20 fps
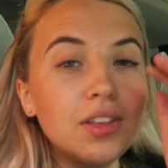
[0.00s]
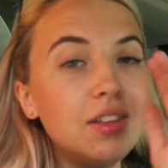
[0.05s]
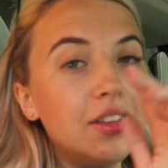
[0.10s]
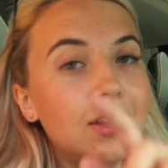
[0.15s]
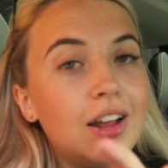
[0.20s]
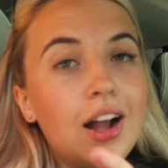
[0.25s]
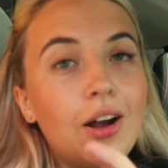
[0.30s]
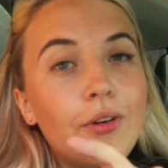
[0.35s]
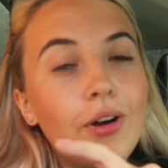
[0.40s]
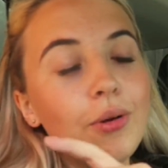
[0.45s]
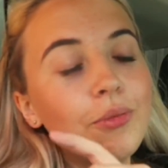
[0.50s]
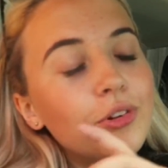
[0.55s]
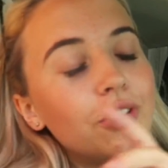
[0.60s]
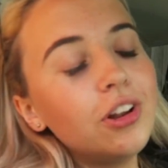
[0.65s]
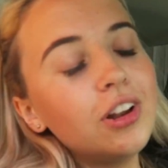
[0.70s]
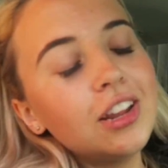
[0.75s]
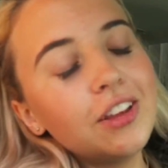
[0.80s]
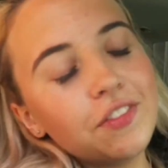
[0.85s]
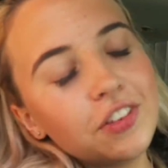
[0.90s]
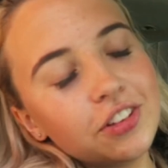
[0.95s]
Now I'm going
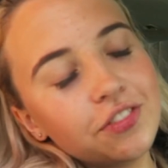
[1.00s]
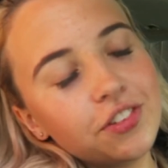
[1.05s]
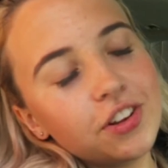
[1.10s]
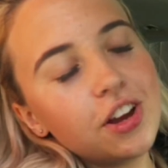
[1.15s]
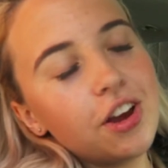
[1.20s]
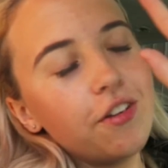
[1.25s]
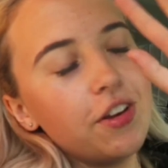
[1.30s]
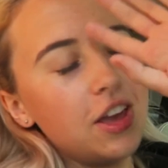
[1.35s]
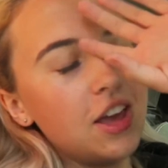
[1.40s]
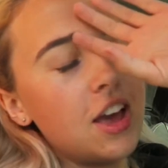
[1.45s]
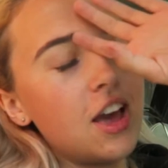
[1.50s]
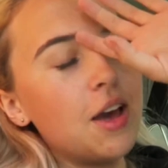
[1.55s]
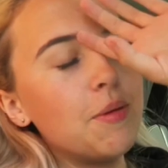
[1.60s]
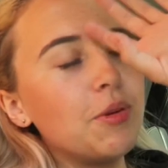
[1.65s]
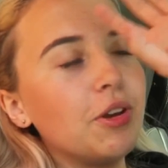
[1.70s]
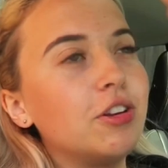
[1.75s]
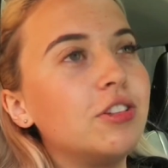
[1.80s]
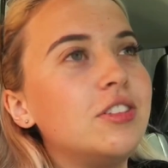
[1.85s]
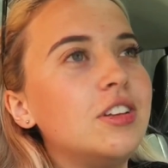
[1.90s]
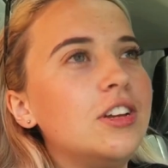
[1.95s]
to leave this video here
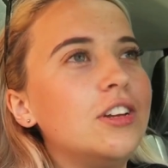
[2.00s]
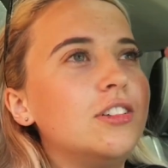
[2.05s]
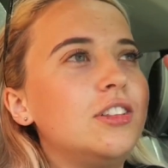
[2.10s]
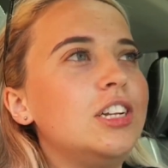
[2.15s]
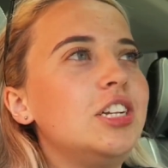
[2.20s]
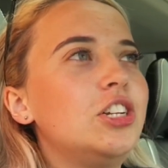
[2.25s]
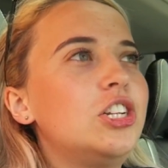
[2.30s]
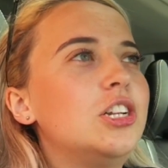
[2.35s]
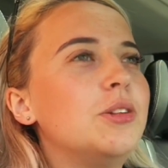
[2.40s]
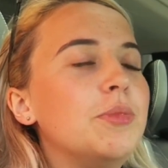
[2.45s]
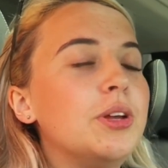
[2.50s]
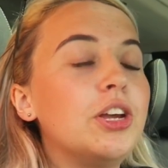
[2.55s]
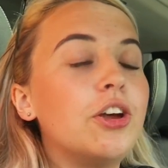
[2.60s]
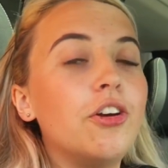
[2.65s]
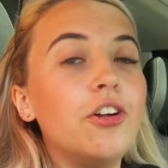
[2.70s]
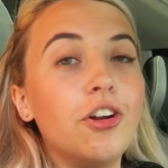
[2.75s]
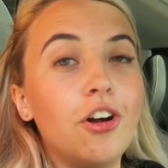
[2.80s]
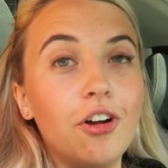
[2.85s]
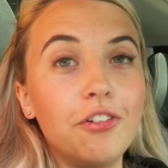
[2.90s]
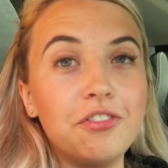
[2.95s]
because it has literally been
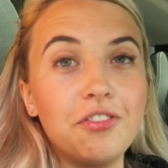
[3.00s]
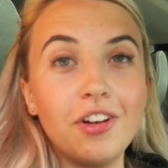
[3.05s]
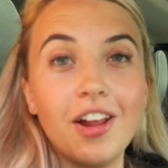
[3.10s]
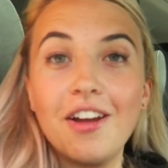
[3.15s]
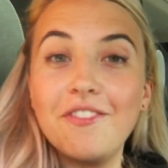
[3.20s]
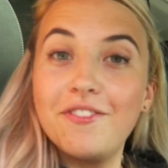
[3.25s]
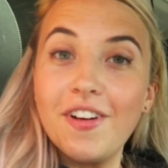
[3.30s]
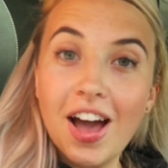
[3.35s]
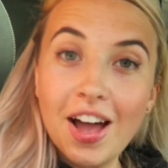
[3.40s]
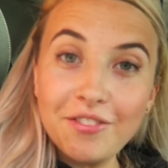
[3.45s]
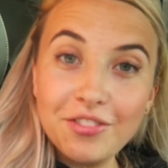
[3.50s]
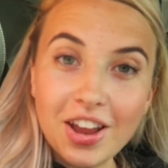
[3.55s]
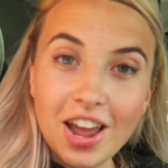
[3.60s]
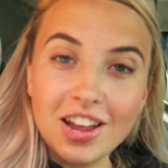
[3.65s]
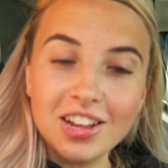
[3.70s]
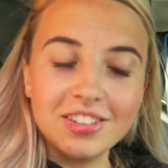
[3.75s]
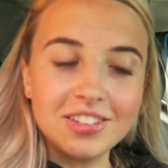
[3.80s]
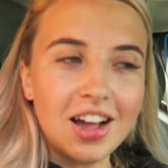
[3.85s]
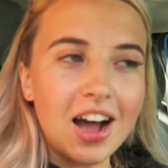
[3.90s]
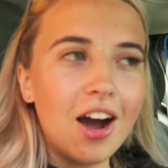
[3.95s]
going on for like 5
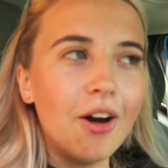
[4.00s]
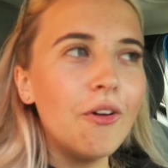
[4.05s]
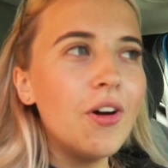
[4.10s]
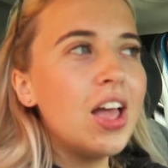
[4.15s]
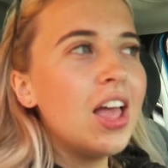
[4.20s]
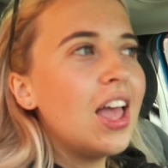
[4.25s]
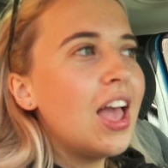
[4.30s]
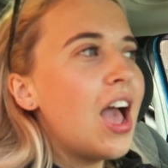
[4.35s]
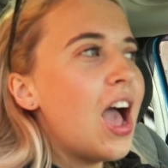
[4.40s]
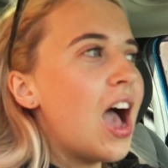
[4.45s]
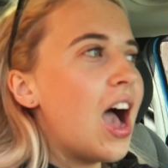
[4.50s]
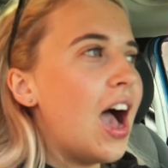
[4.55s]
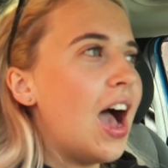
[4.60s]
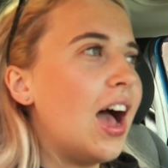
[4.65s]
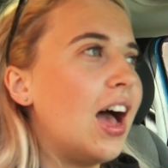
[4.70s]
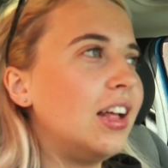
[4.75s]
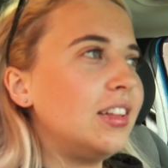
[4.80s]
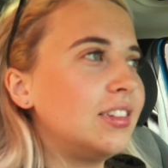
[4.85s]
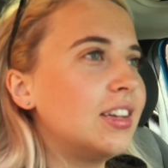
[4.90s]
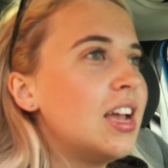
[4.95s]
days now,
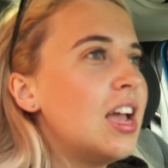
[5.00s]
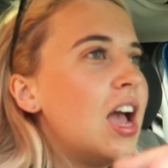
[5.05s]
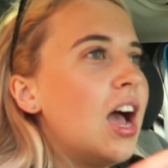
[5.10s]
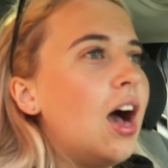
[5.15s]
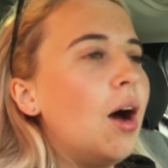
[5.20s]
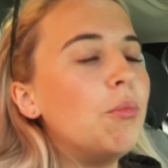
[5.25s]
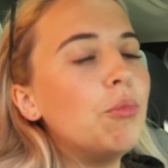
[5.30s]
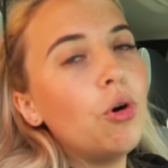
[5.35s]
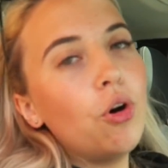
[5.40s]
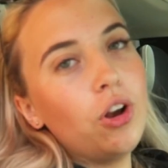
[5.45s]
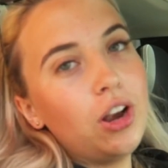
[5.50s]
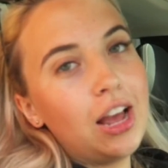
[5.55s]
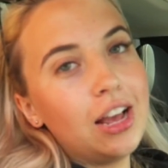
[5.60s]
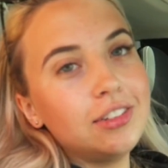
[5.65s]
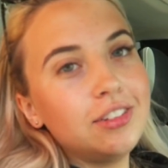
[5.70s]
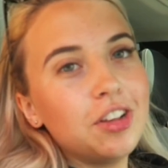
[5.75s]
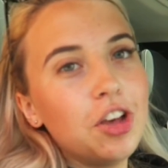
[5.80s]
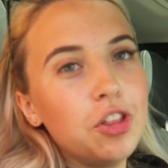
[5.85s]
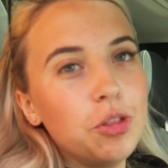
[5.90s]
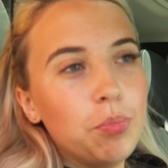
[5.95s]
and I'm more or less at the